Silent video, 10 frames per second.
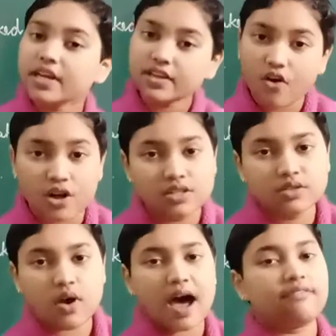it
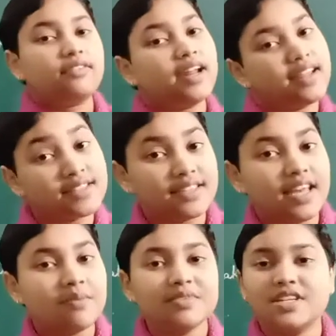also after his
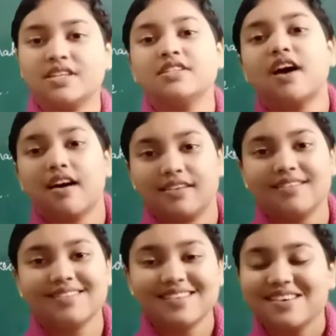name Tyndall.
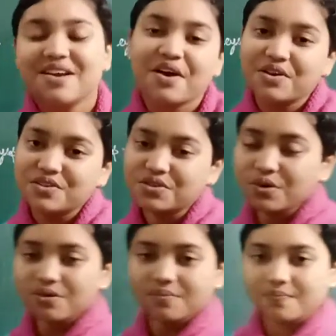
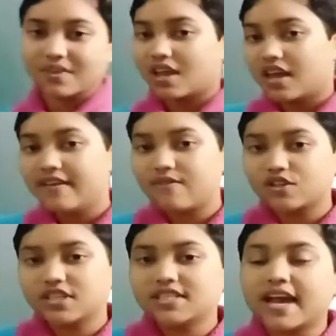So he
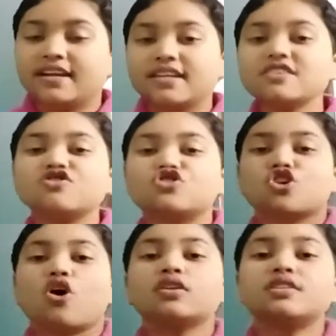was the scientist
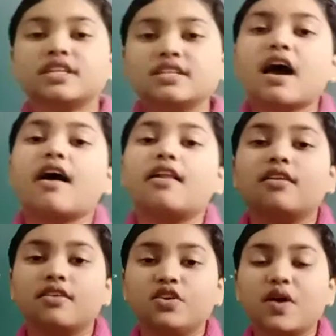John
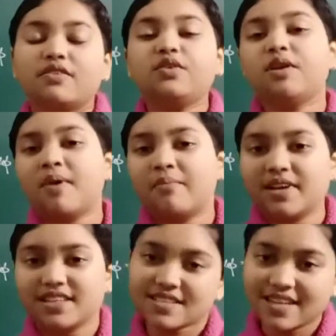Tyndall. You have to
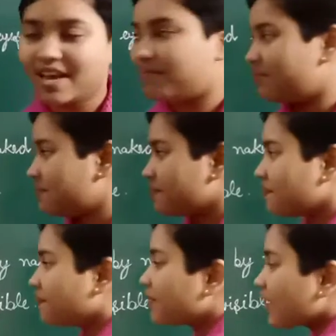remember this name.
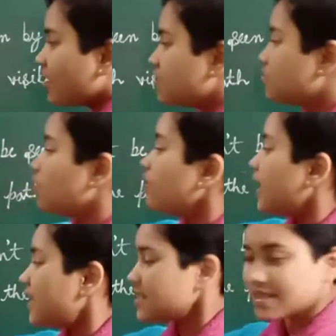So
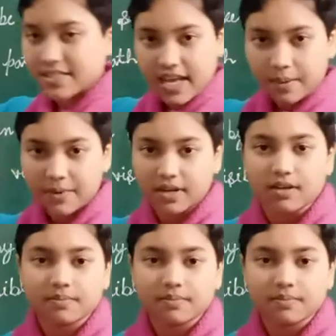it is stable,